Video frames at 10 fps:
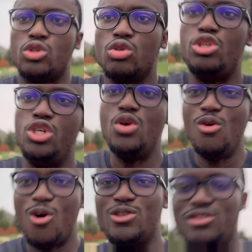So
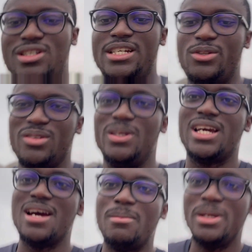you also need to
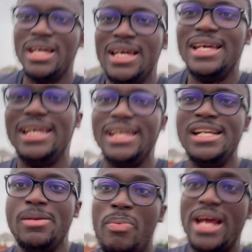become
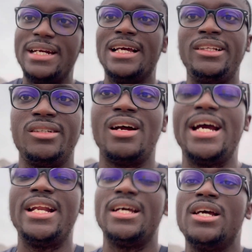independent,
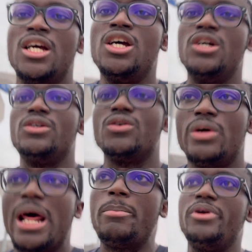right? So
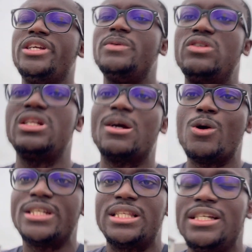that brings me to the
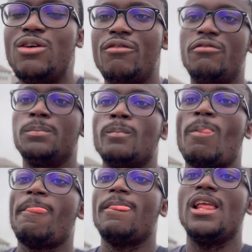question of,
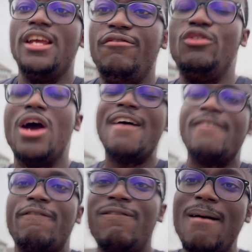if you have
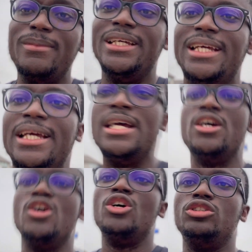a family,
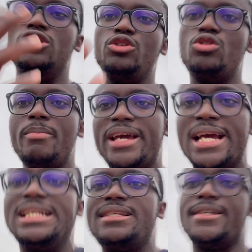you need to make
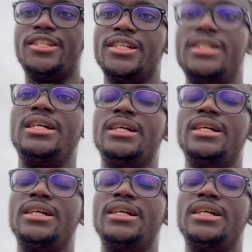a decision.